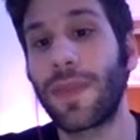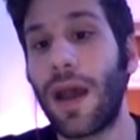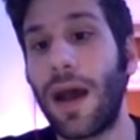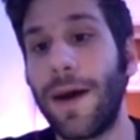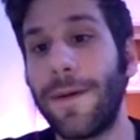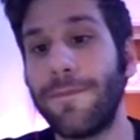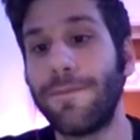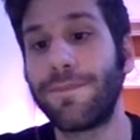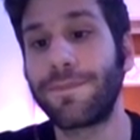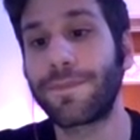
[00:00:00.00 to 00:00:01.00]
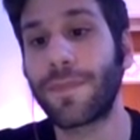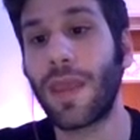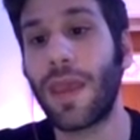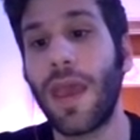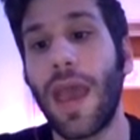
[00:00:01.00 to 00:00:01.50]
And
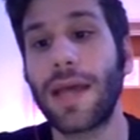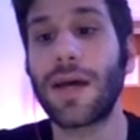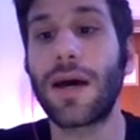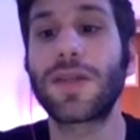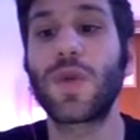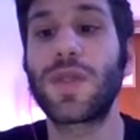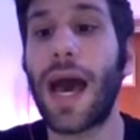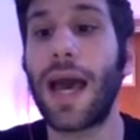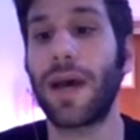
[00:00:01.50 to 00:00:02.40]
also time